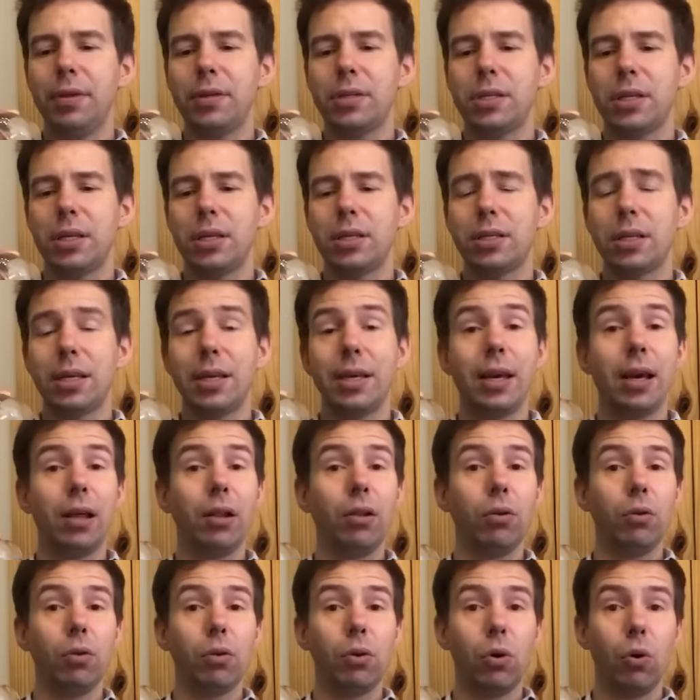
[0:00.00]
this is a
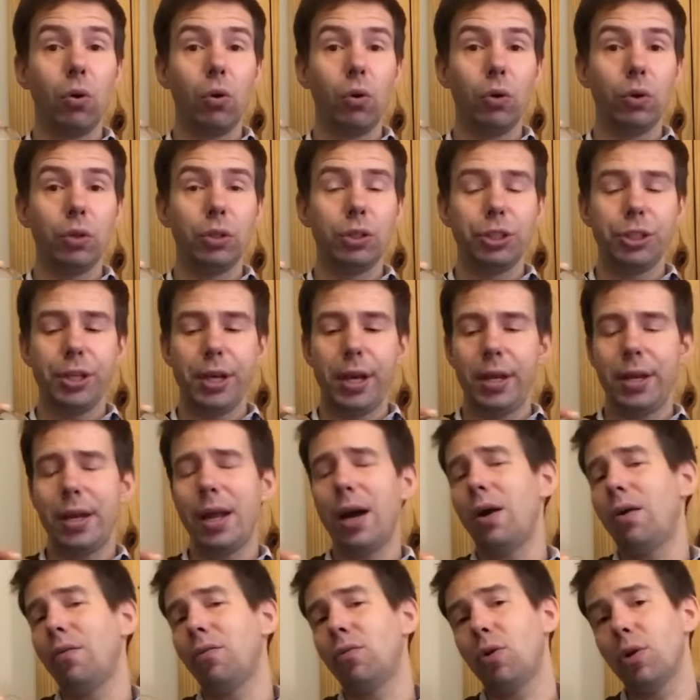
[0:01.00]
yellow gold shade.
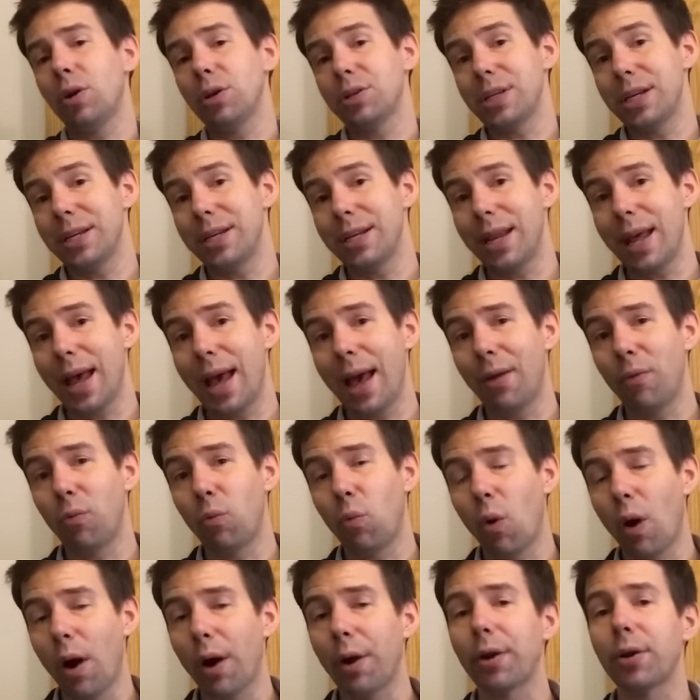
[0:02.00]
Now, of course, I did
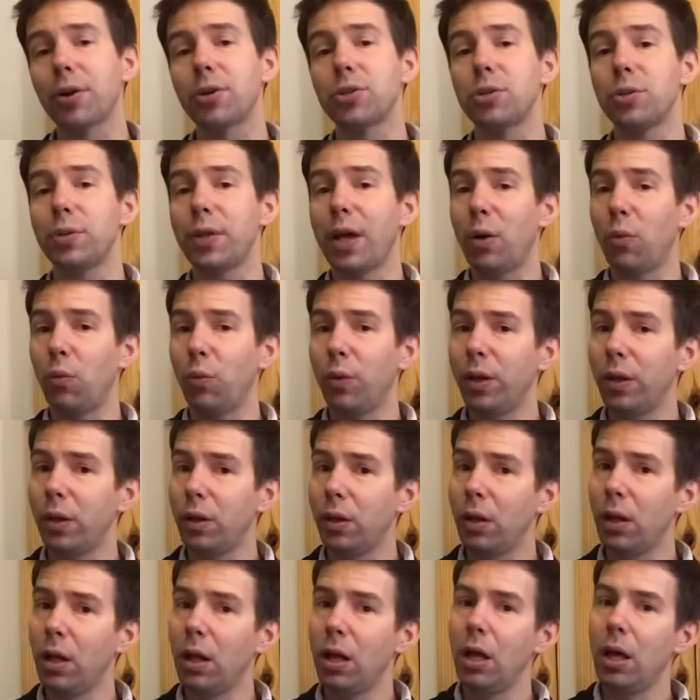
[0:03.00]
add water, so that
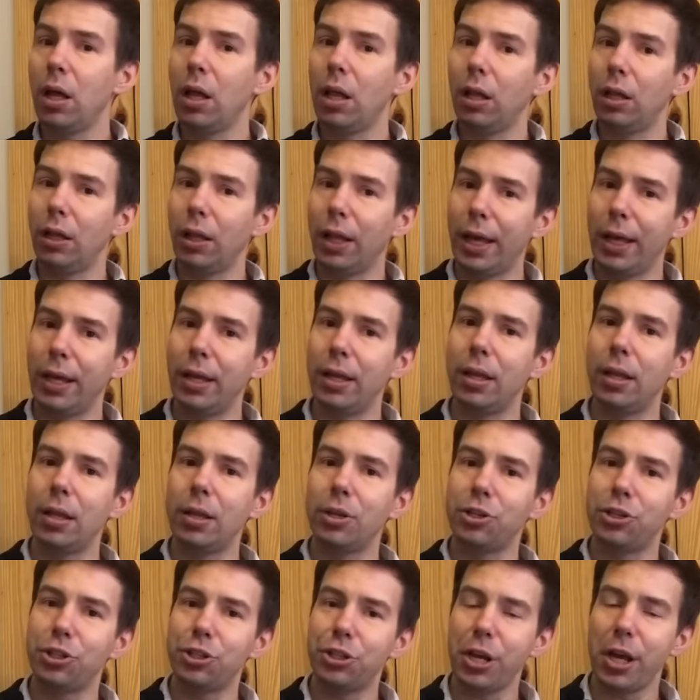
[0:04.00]
will lighten
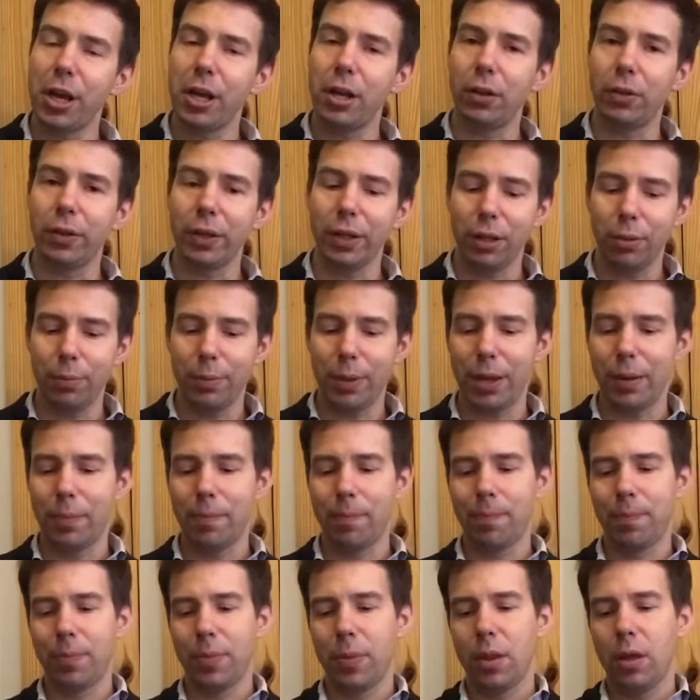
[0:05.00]
the shade a little
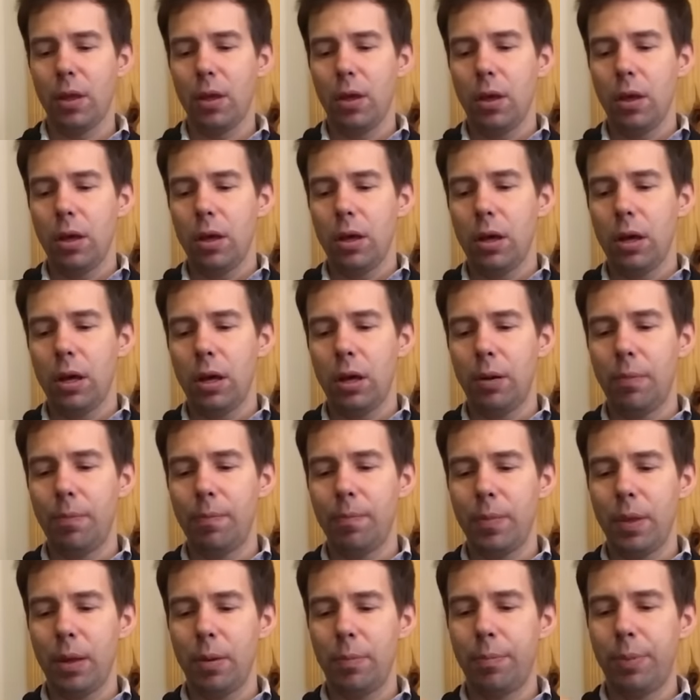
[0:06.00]
bit.
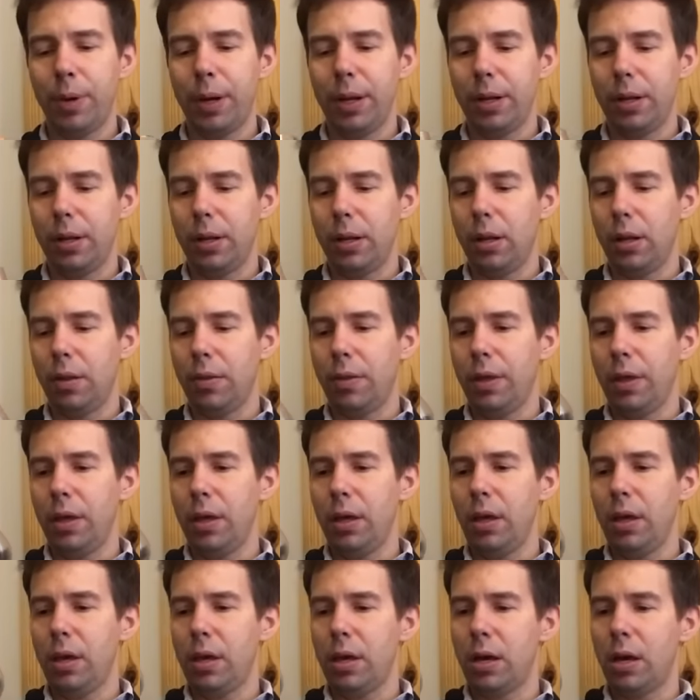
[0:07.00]
But
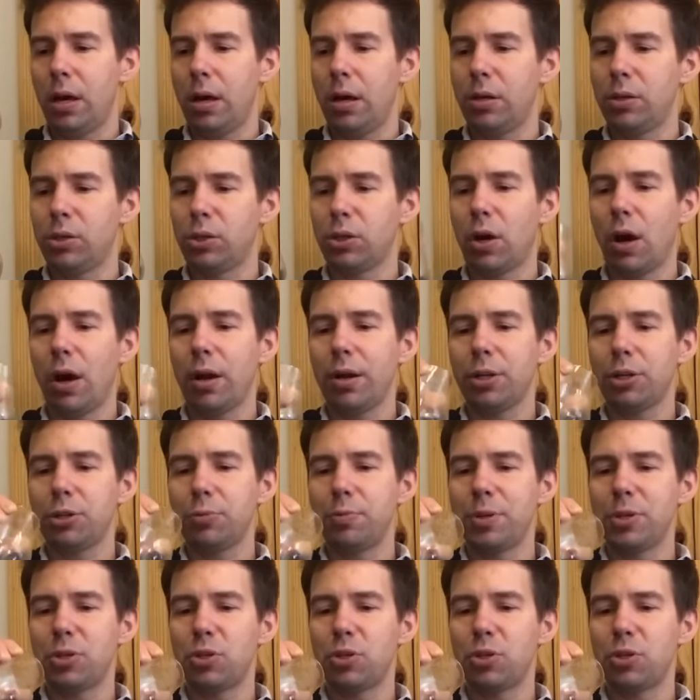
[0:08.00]
the Scottish